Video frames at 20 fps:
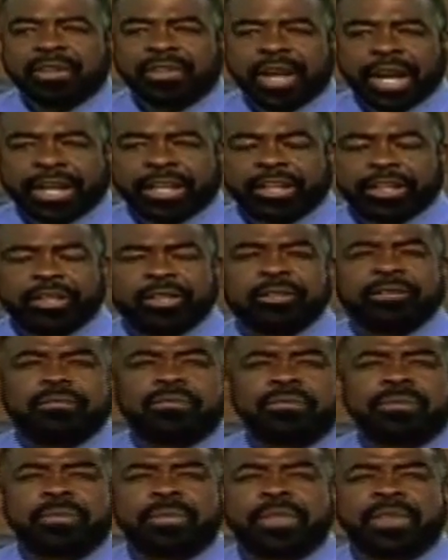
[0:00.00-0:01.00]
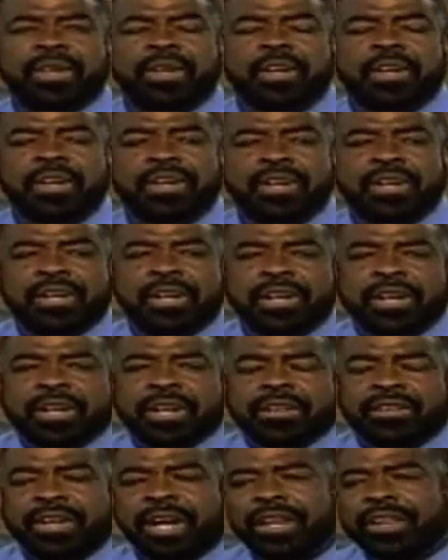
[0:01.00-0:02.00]
Thank you.
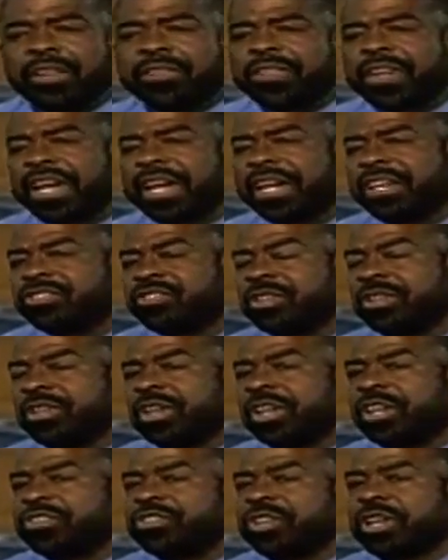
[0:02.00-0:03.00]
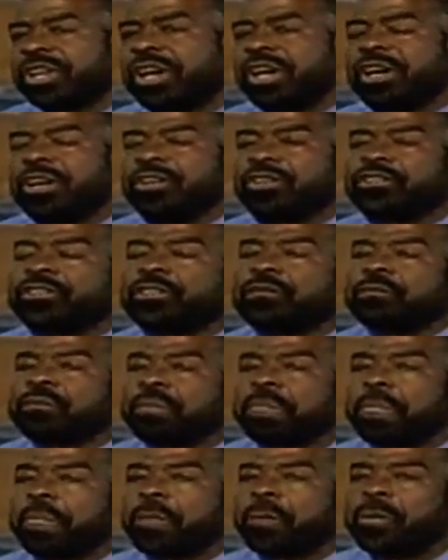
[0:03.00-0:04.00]
The other thing is you look at your goals
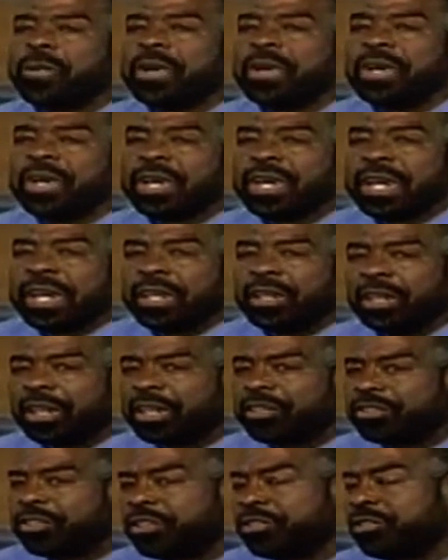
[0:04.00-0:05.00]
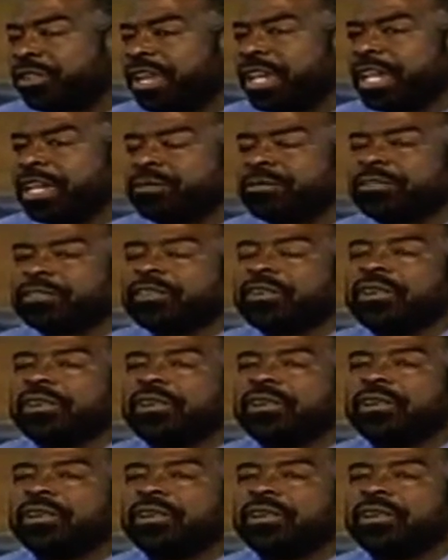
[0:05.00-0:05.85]
and look at your dreams.